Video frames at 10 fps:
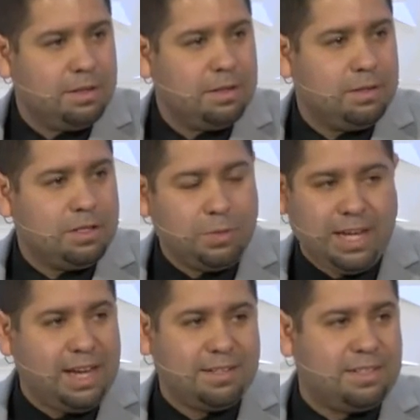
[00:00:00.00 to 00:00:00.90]
Because we
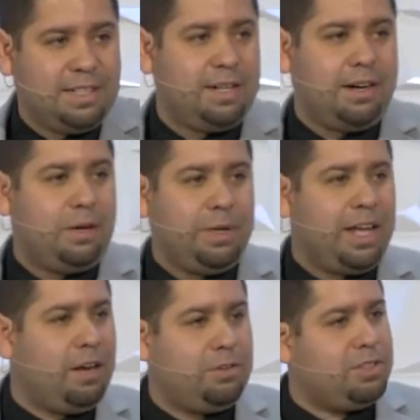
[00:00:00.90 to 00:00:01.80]
can't see God, we
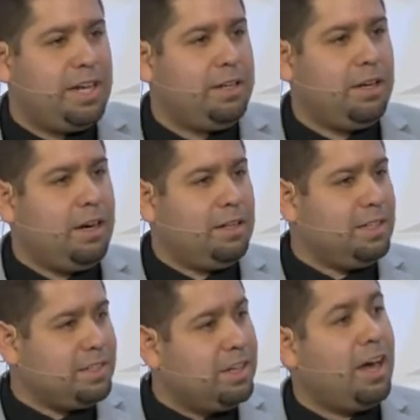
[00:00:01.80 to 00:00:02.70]
can't understand God
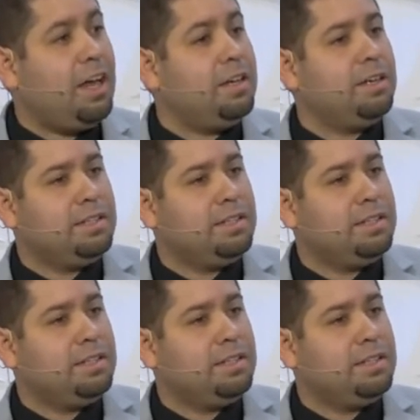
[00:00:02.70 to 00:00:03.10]
unless God